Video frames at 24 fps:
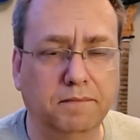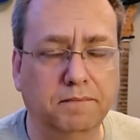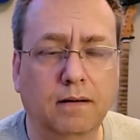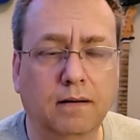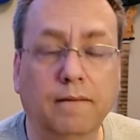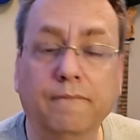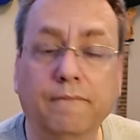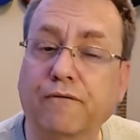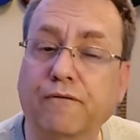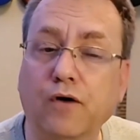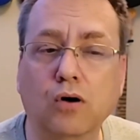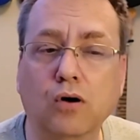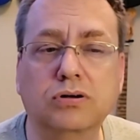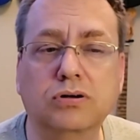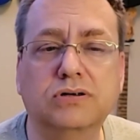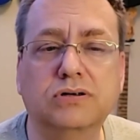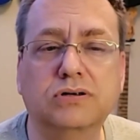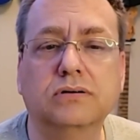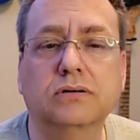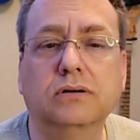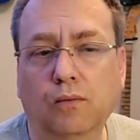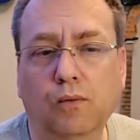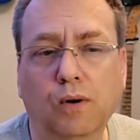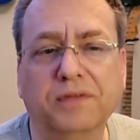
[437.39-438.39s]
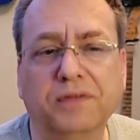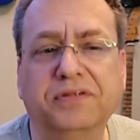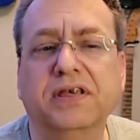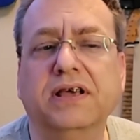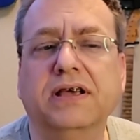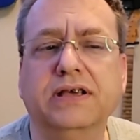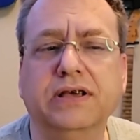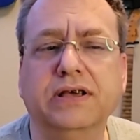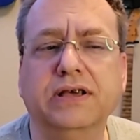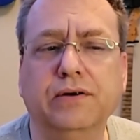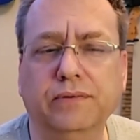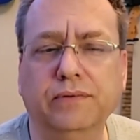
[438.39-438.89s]
And folks, one
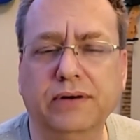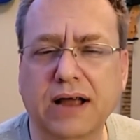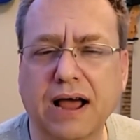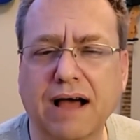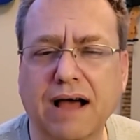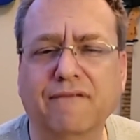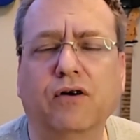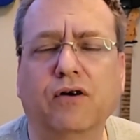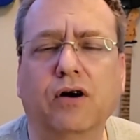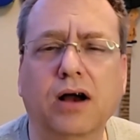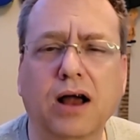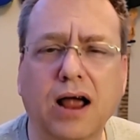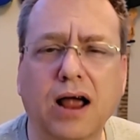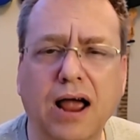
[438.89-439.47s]
thing you never